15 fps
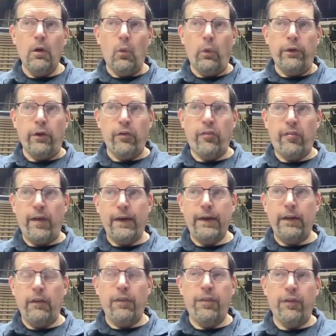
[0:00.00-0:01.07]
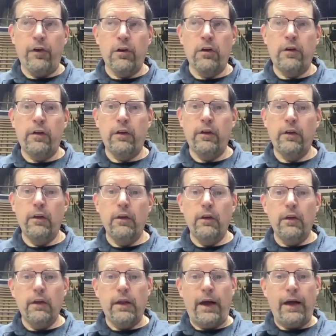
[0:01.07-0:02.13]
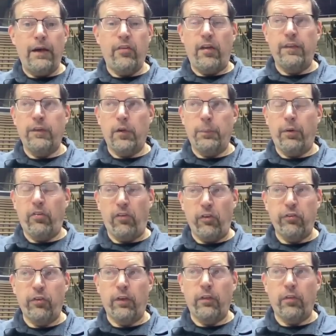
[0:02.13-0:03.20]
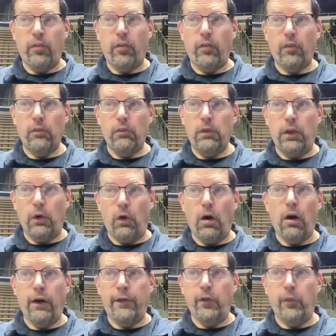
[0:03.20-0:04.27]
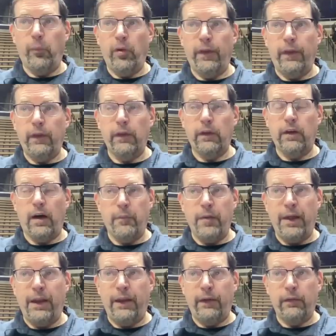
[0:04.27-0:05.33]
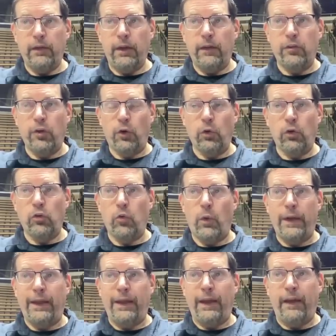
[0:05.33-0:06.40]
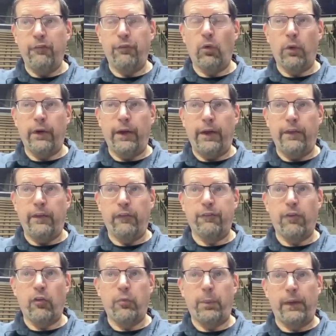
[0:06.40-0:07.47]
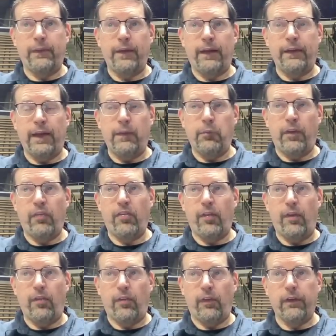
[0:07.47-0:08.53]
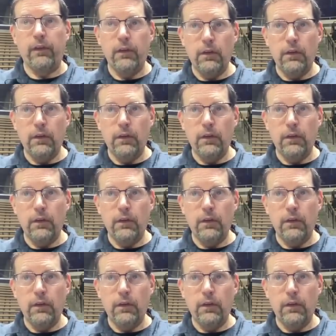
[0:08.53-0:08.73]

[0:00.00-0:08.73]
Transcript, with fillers: When your second and third guys at their positions, you know, arguably come in and, and total 20 and eight for you in their first Big Ten game of the season,